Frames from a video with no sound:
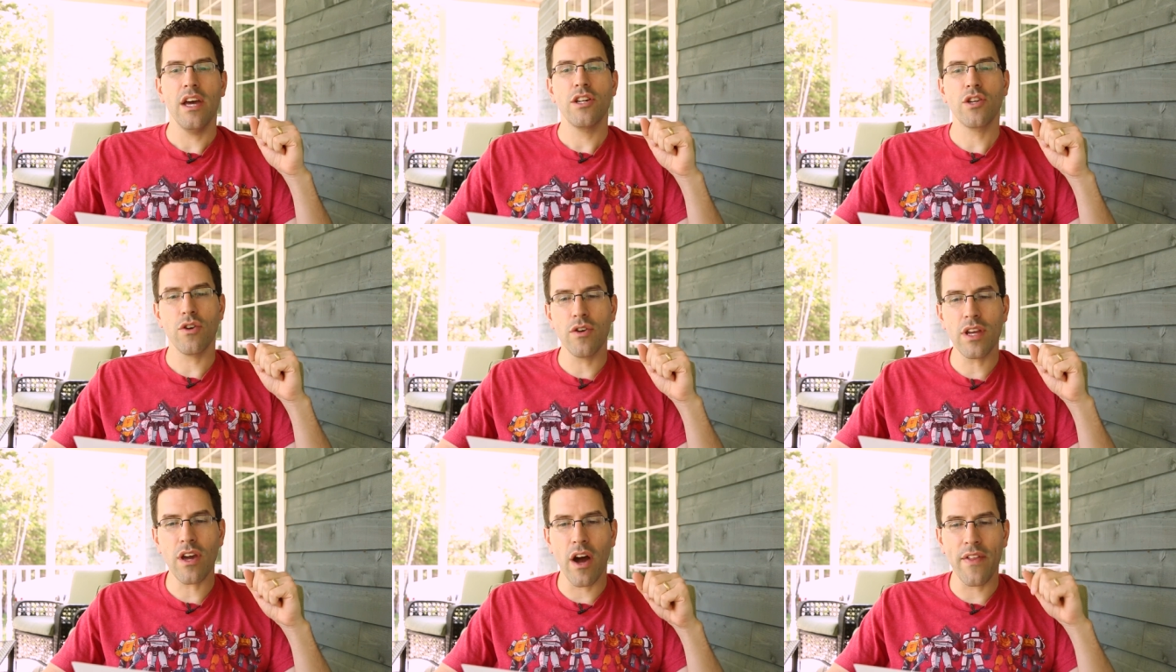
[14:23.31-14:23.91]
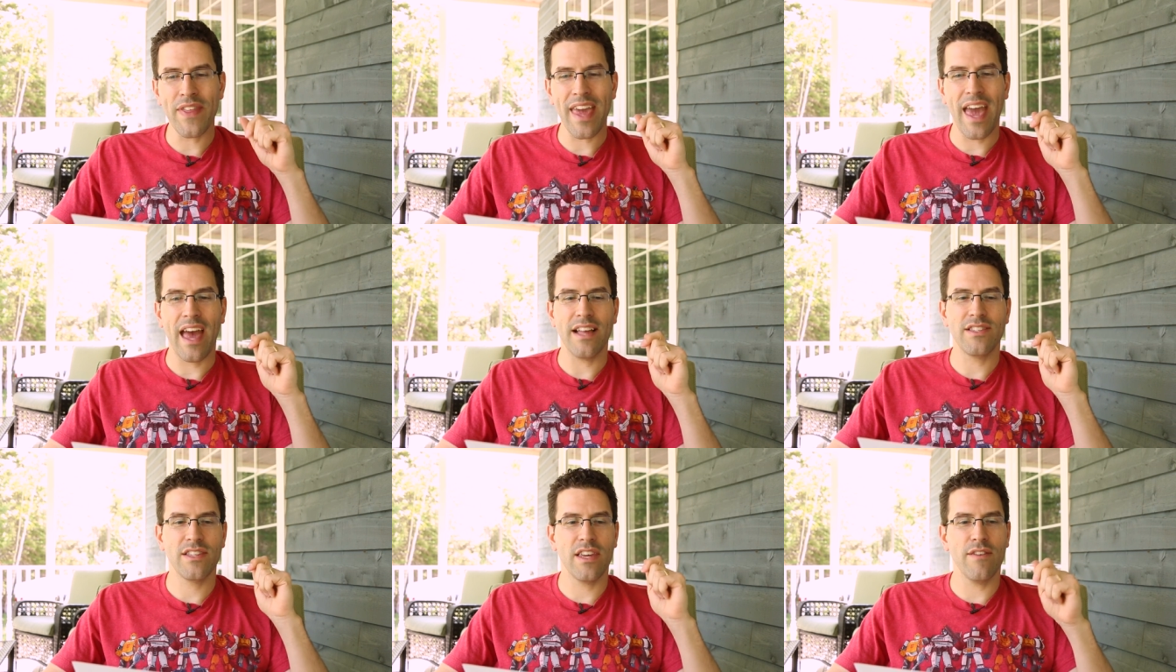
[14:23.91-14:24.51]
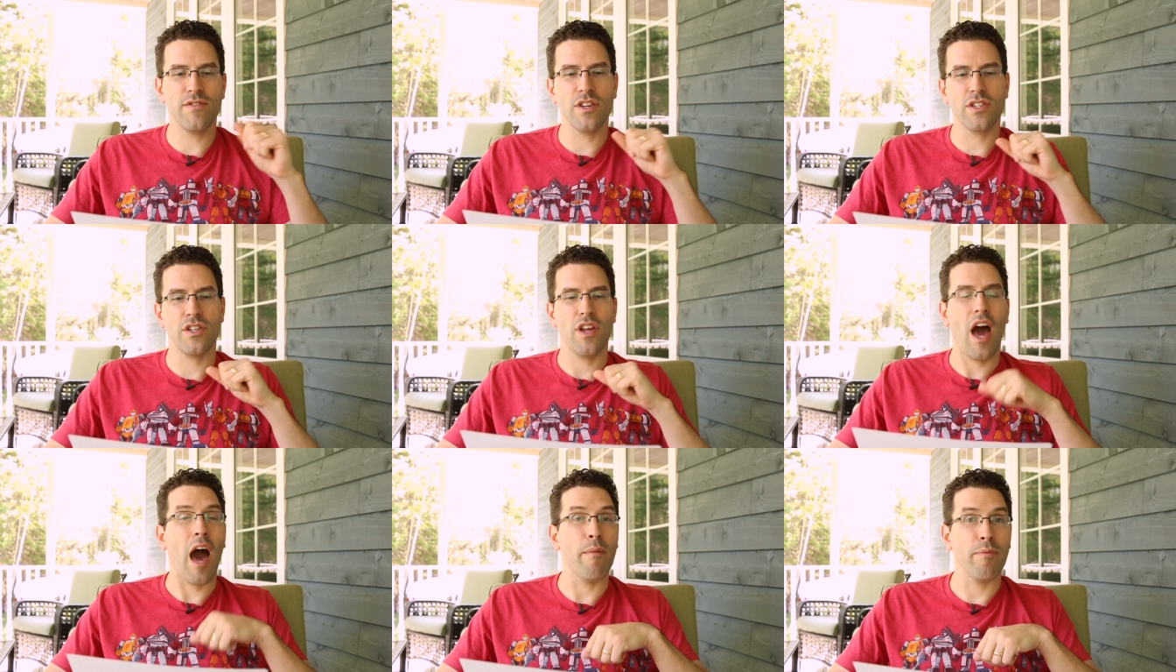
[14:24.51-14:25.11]
turning on the ads gives us
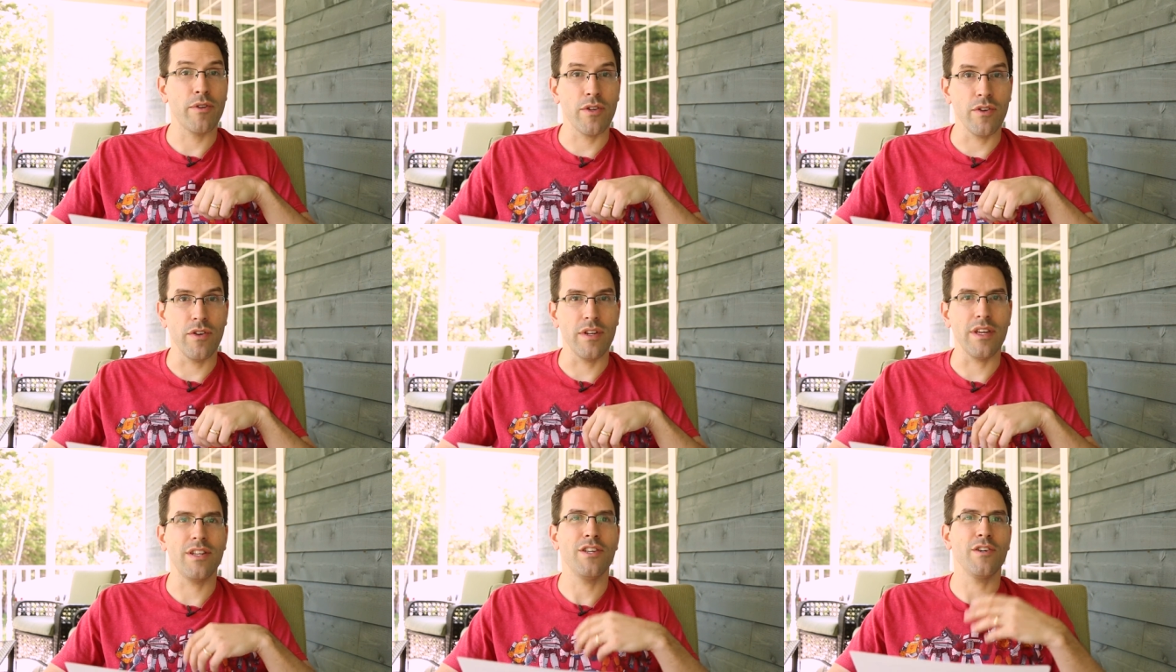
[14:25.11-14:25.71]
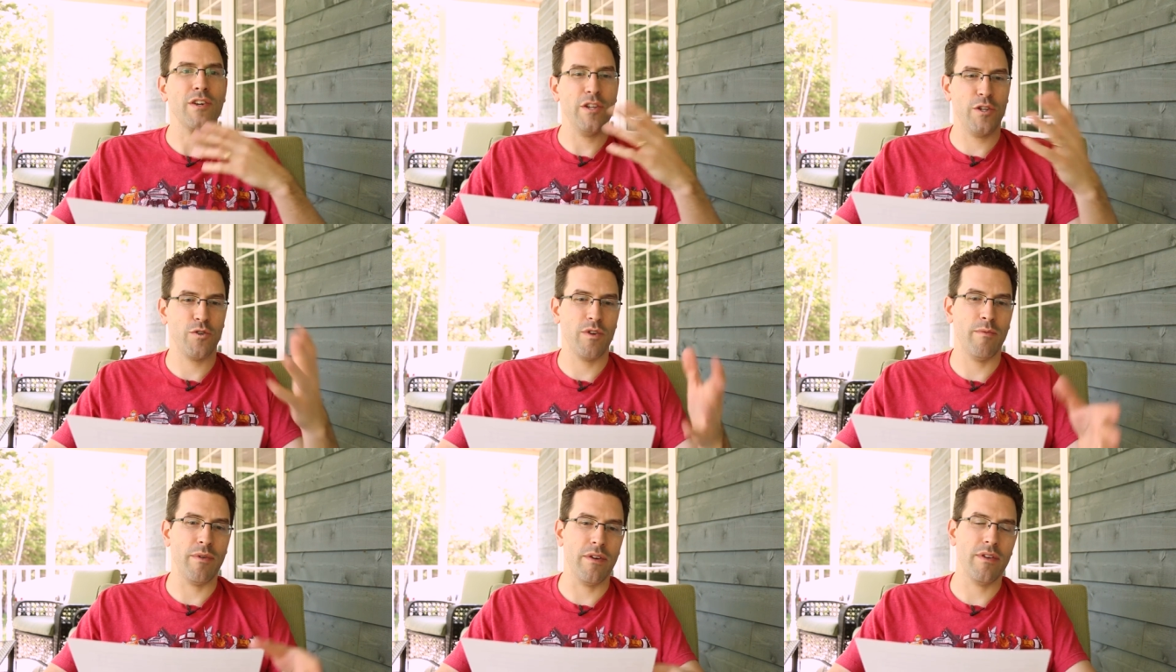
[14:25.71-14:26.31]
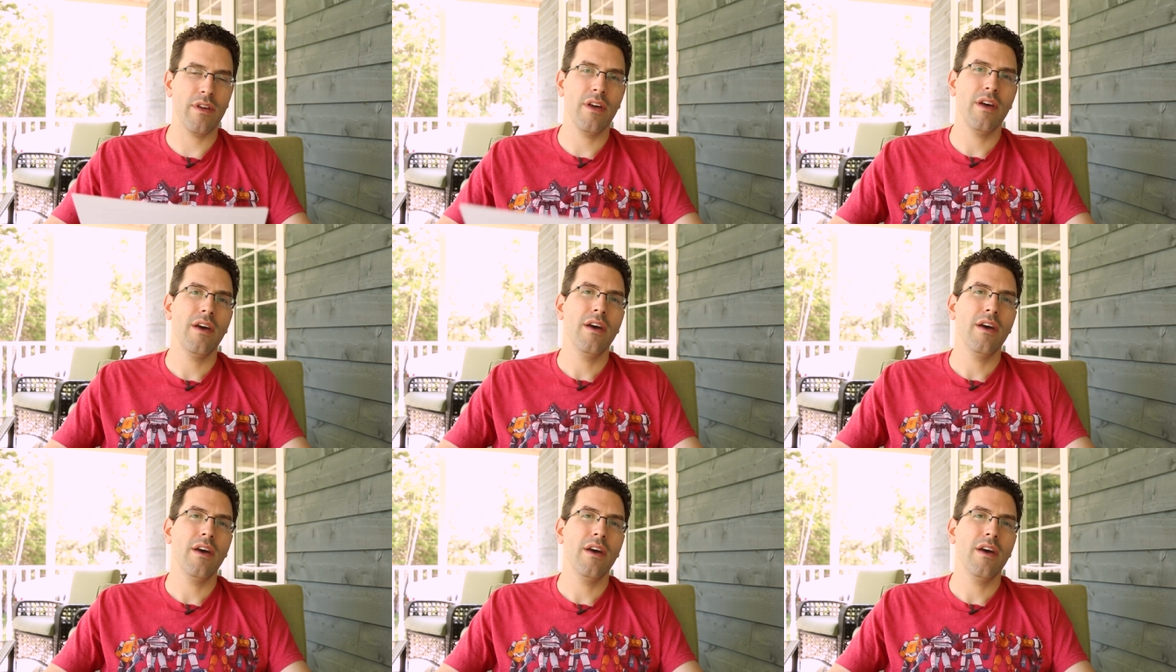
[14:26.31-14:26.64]
an opportunity to contribute.